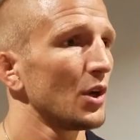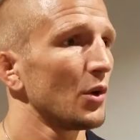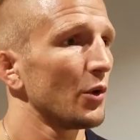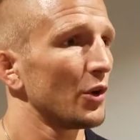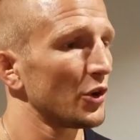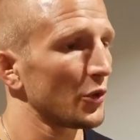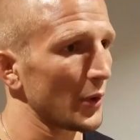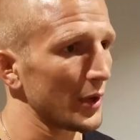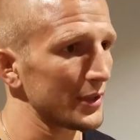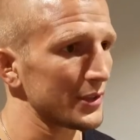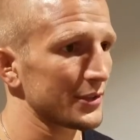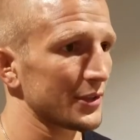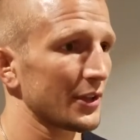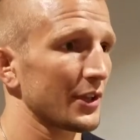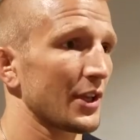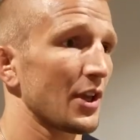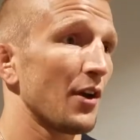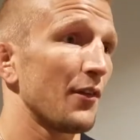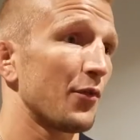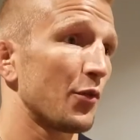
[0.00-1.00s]
when Duane's in
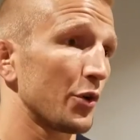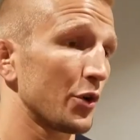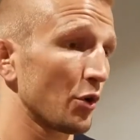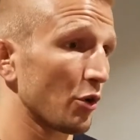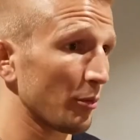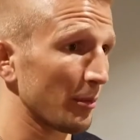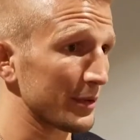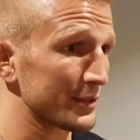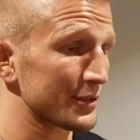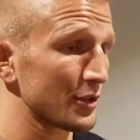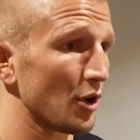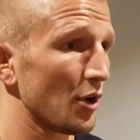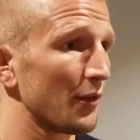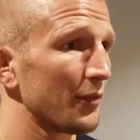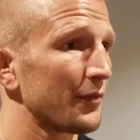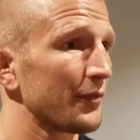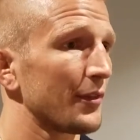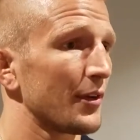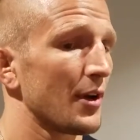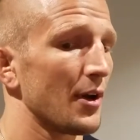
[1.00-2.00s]
Southern California or
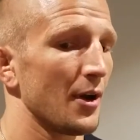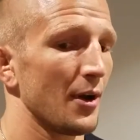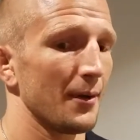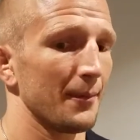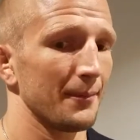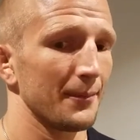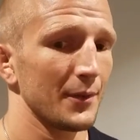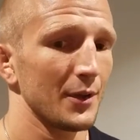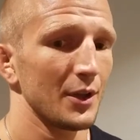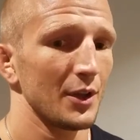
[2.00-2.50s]
myself, um,